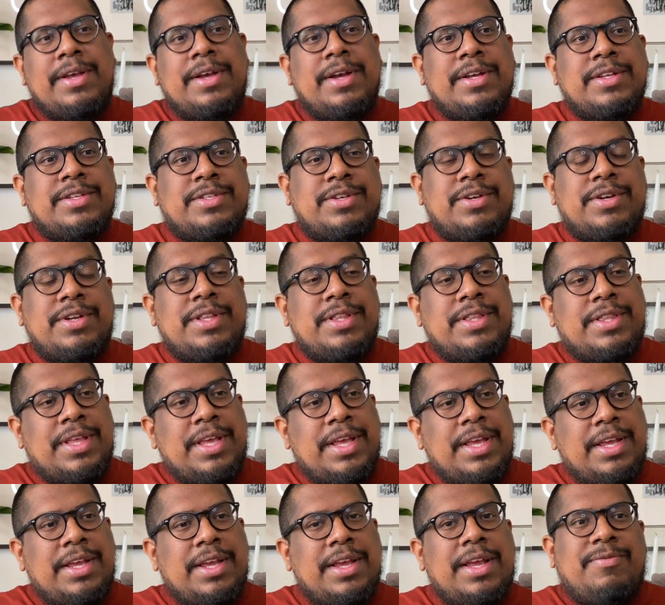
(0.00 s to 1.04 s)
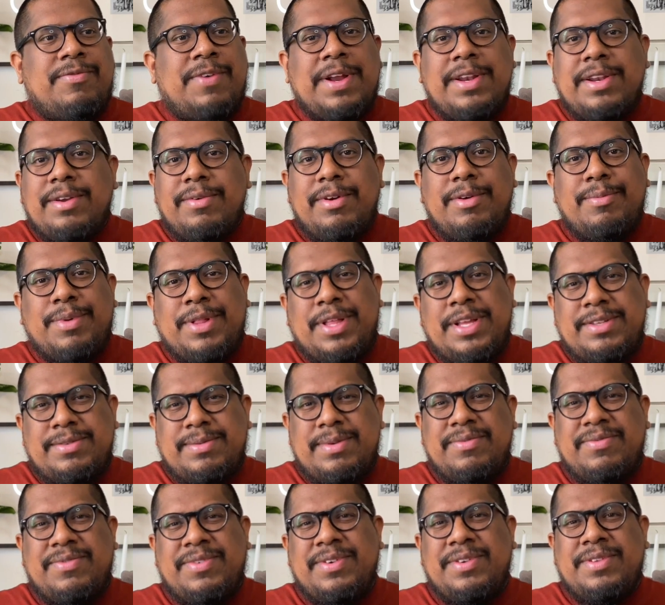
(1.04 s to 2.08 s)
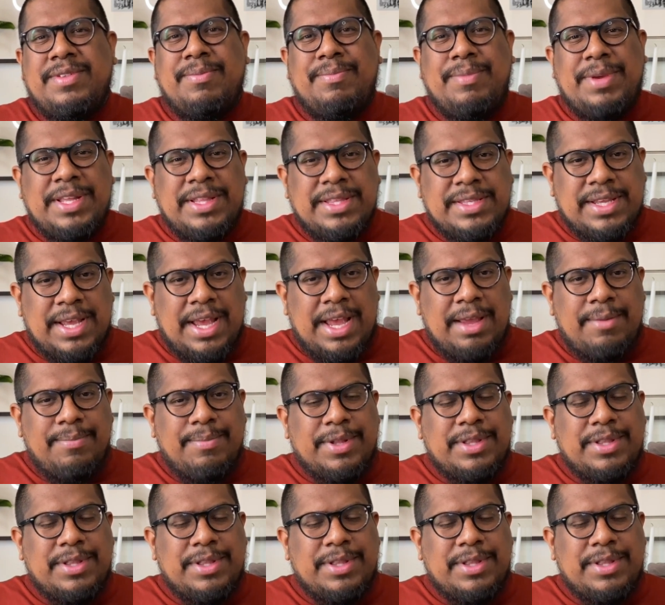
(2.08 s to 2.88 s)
a certain thing, find a replacement for the meantime,